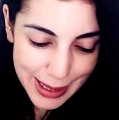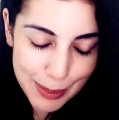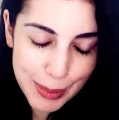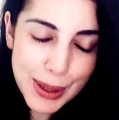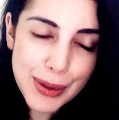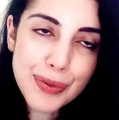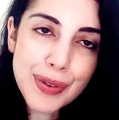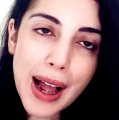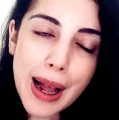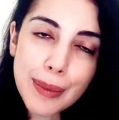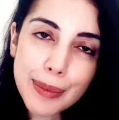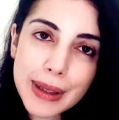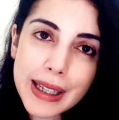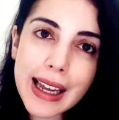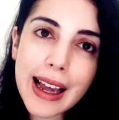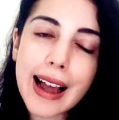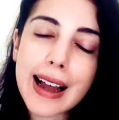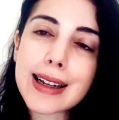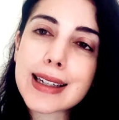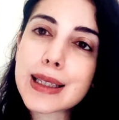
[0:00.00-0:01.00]
My
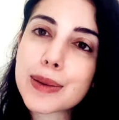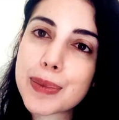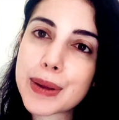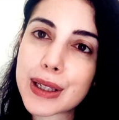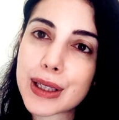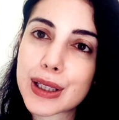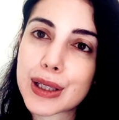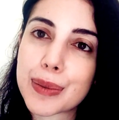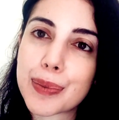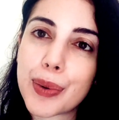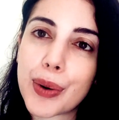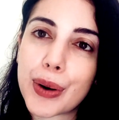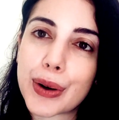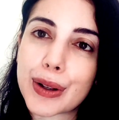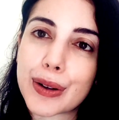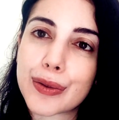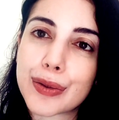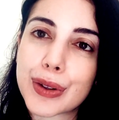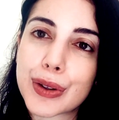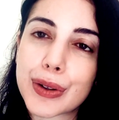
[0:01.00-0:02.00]
family has been
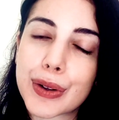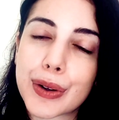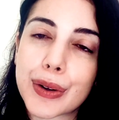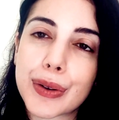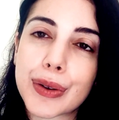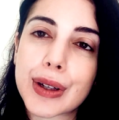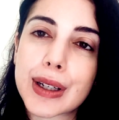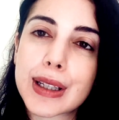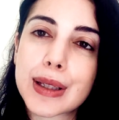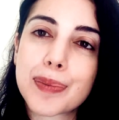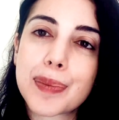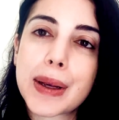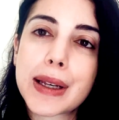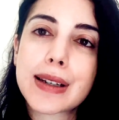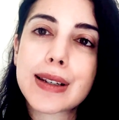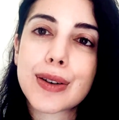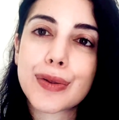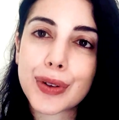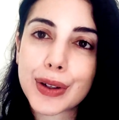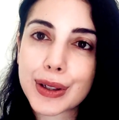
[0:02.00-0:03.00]
supportive, It's
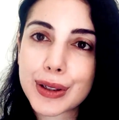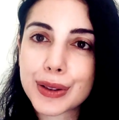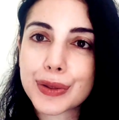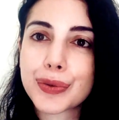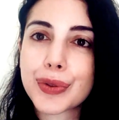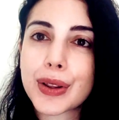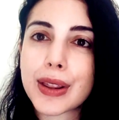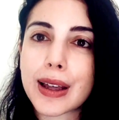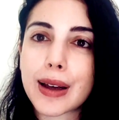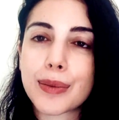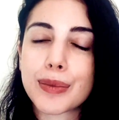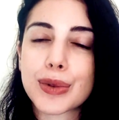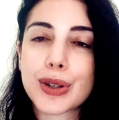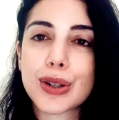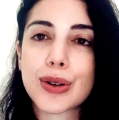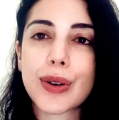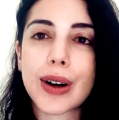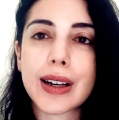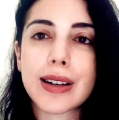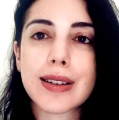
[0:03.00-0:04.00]
been difficult for them
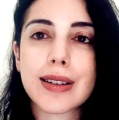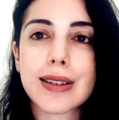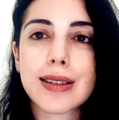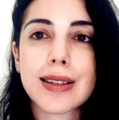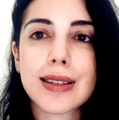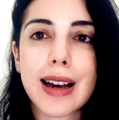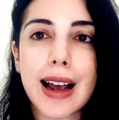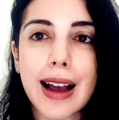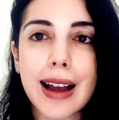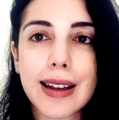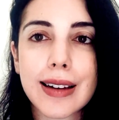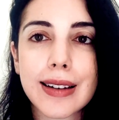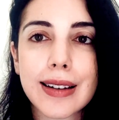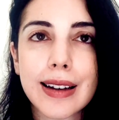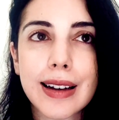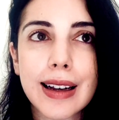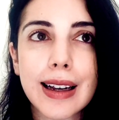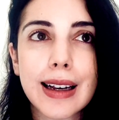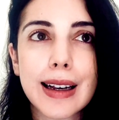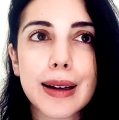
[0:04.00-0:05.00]
to understand
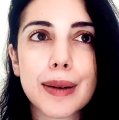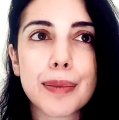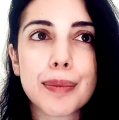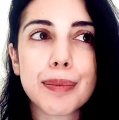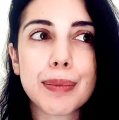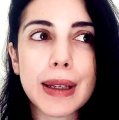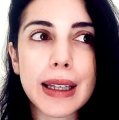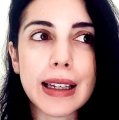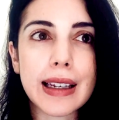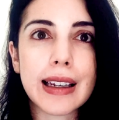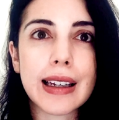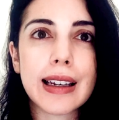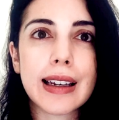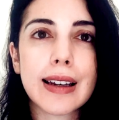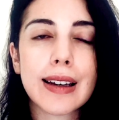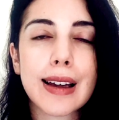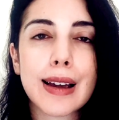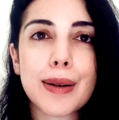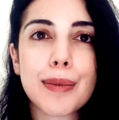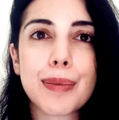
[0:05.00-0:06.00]

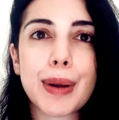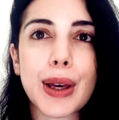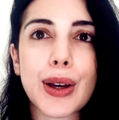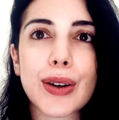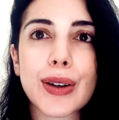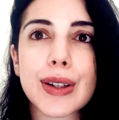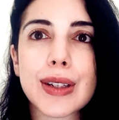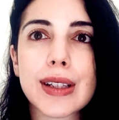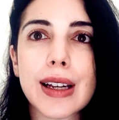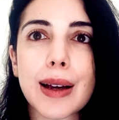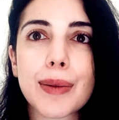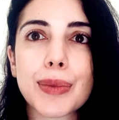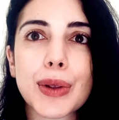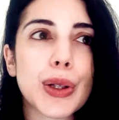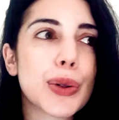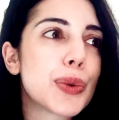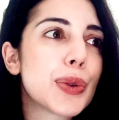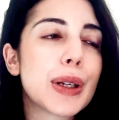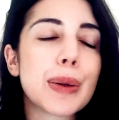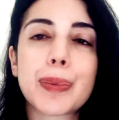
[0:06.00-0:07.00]
me because I'm
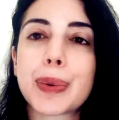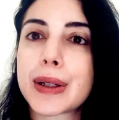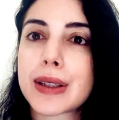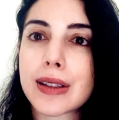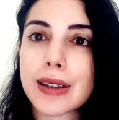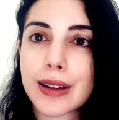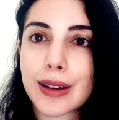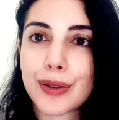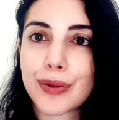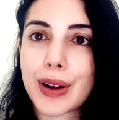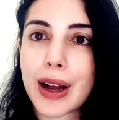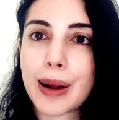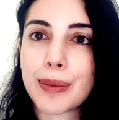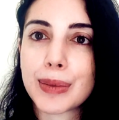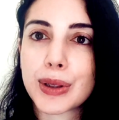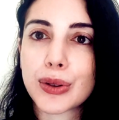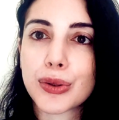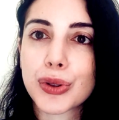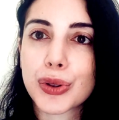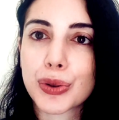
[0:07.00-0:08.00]
the only person in the
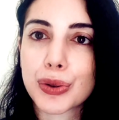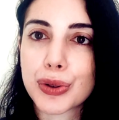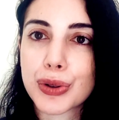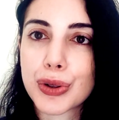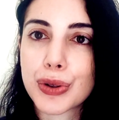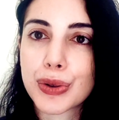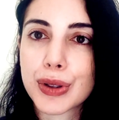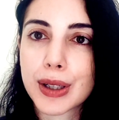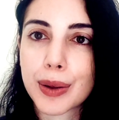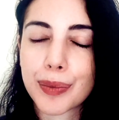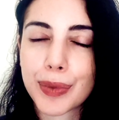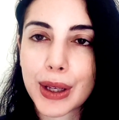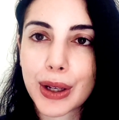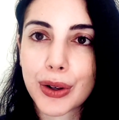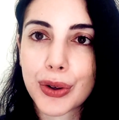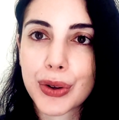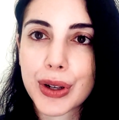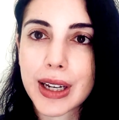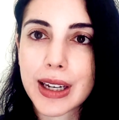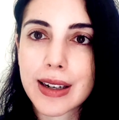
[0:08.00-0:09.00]
family who chose to do something
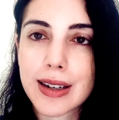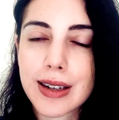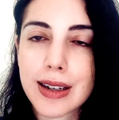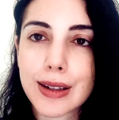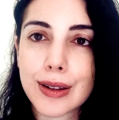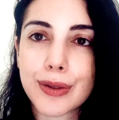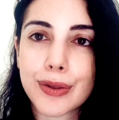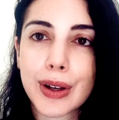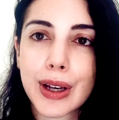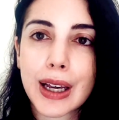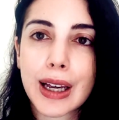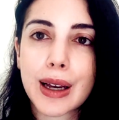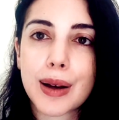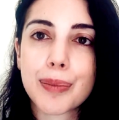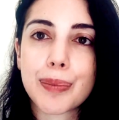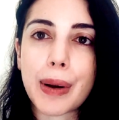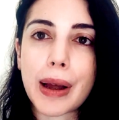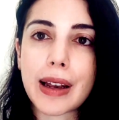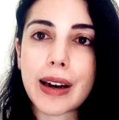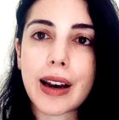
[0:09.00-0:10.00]
creative.
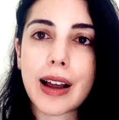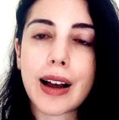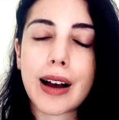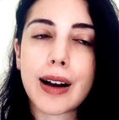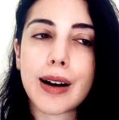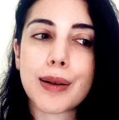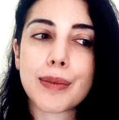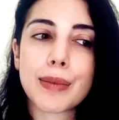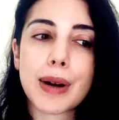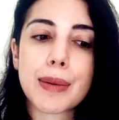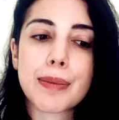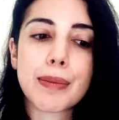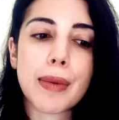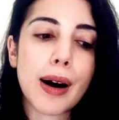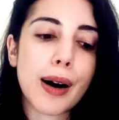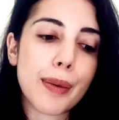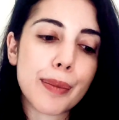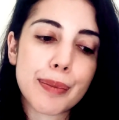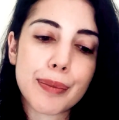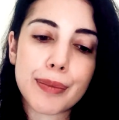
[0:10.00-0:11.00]
But my
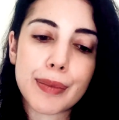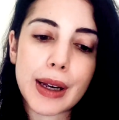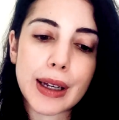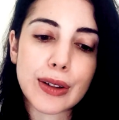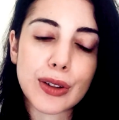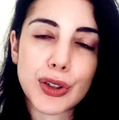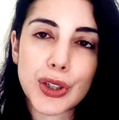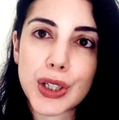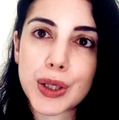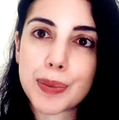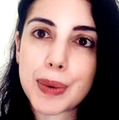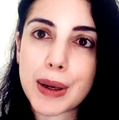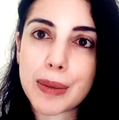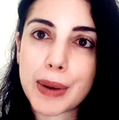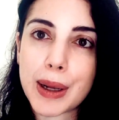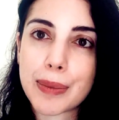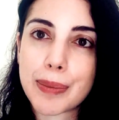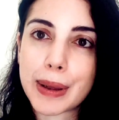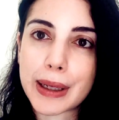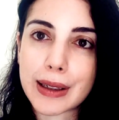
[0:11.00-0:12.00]
mom has just been
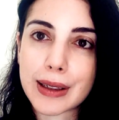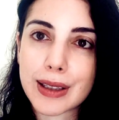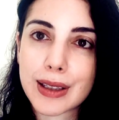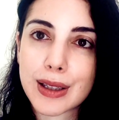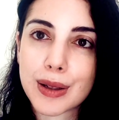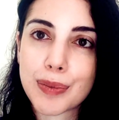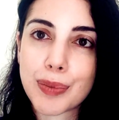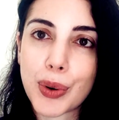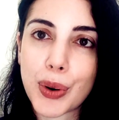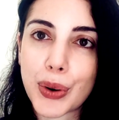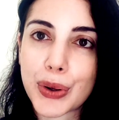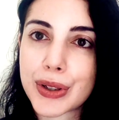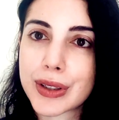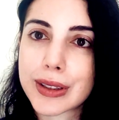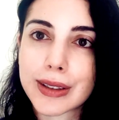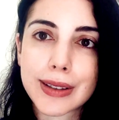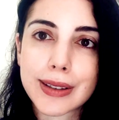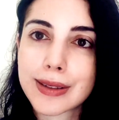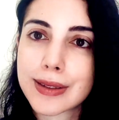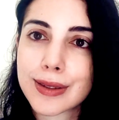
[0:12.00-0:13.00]
my biggest
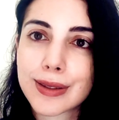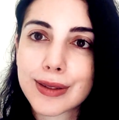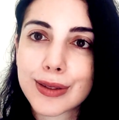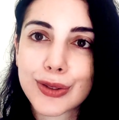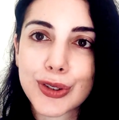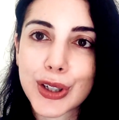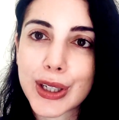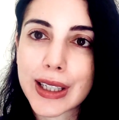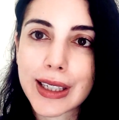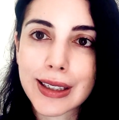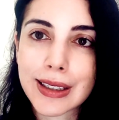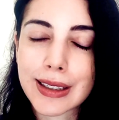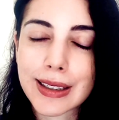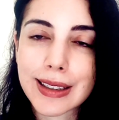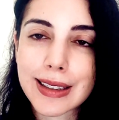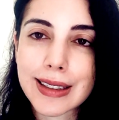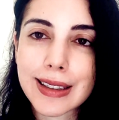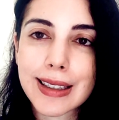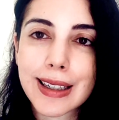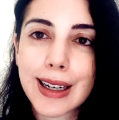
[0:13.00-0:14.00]
supporter for
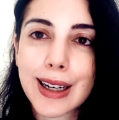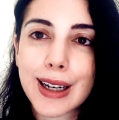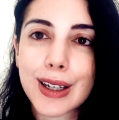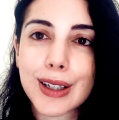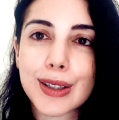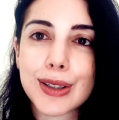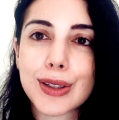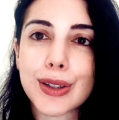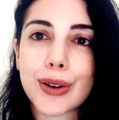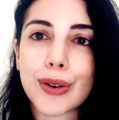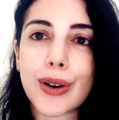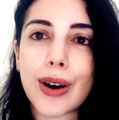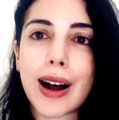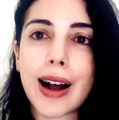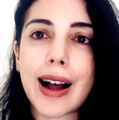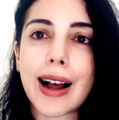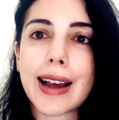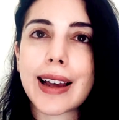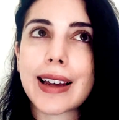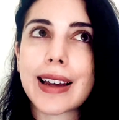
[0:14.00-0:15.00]
years. So
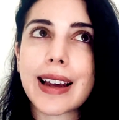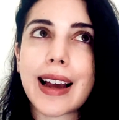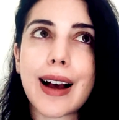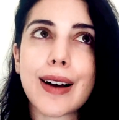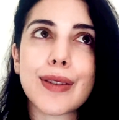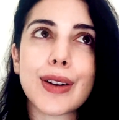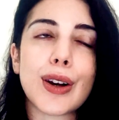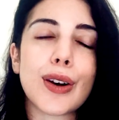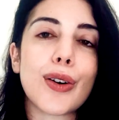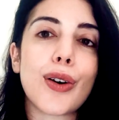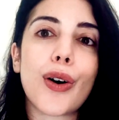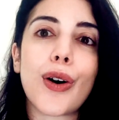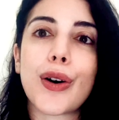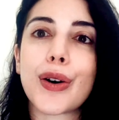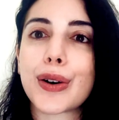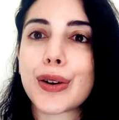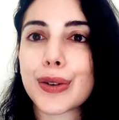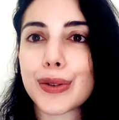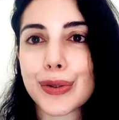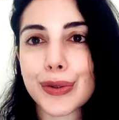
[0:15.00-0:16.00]
I have a
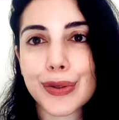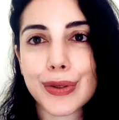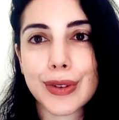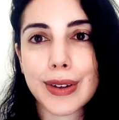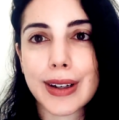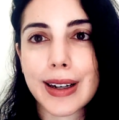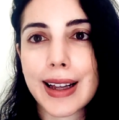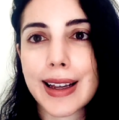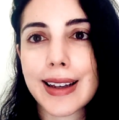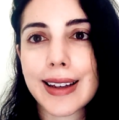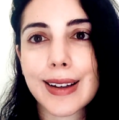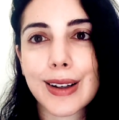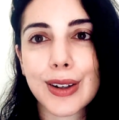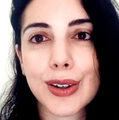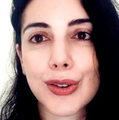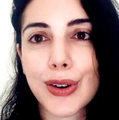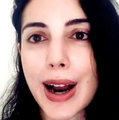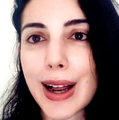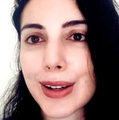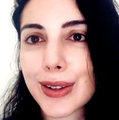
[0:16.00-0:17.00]
lot of
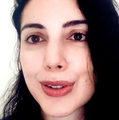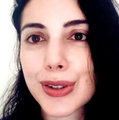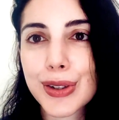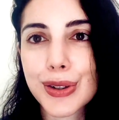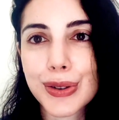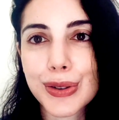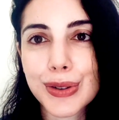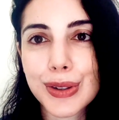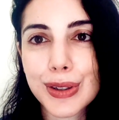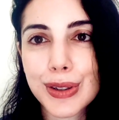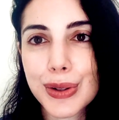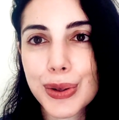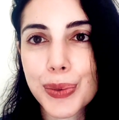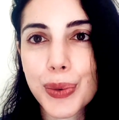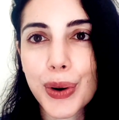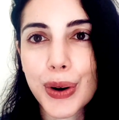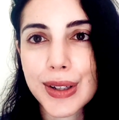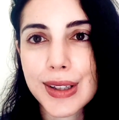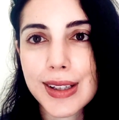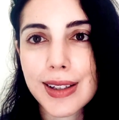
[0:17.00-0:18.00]
gratitude
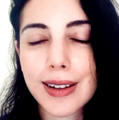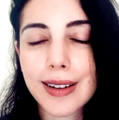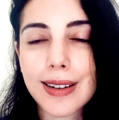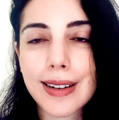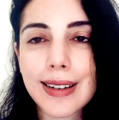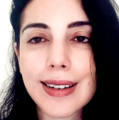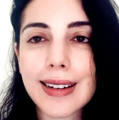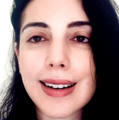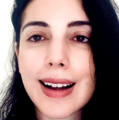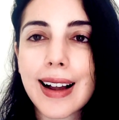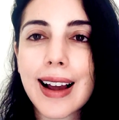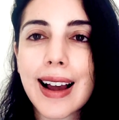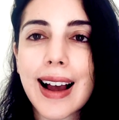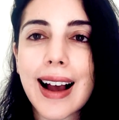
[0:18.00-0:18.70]
towards her.